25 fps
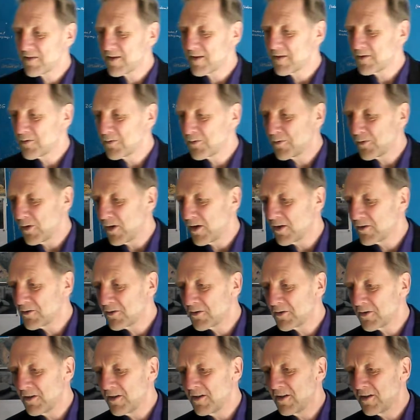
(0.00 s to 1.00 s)
this for
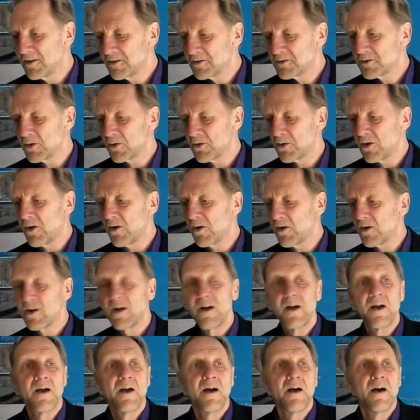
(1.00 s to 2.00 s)
so long,
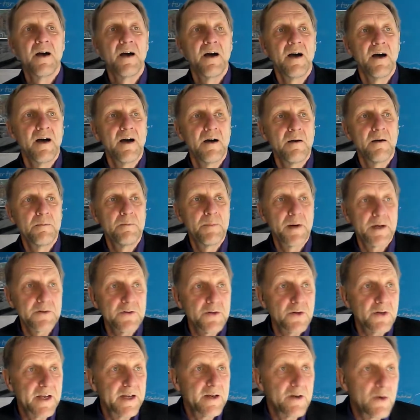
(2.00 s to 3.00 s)
but
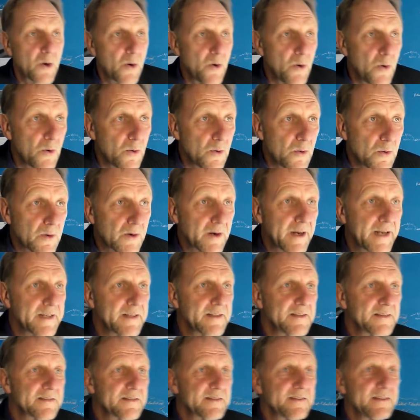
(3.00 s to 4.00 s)
you can
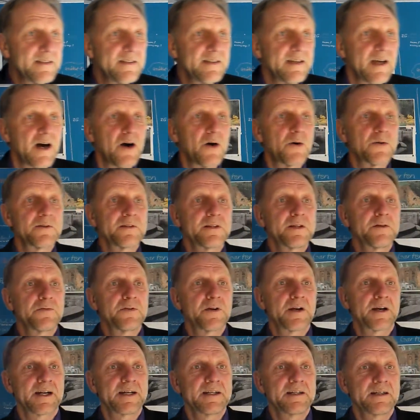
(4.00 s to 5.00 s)
already see how
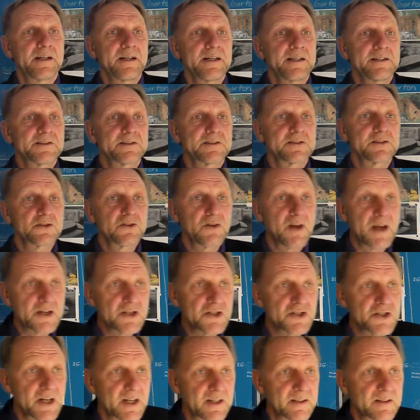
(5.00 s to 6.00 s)
differently
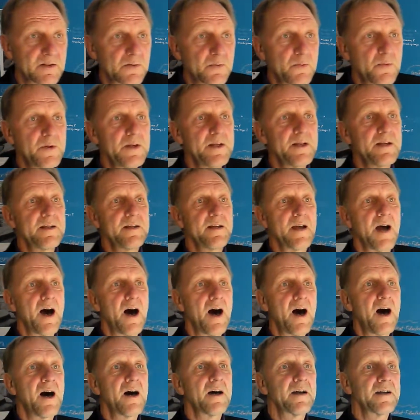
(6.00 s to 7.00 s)
structured we
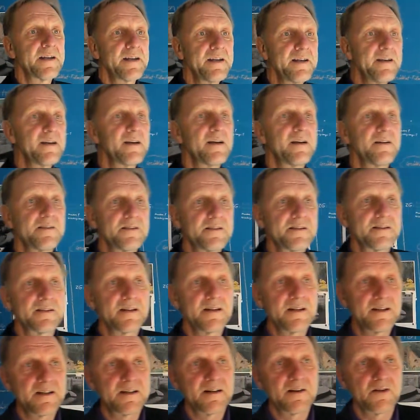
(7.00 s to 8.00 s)
are here in this
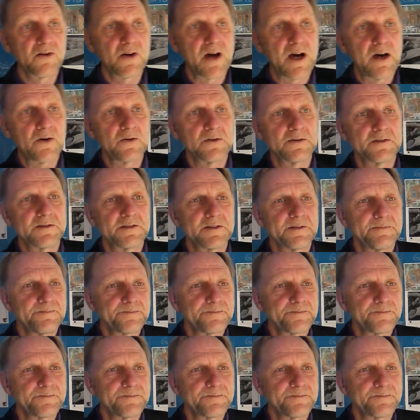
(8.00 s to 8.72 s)
little round.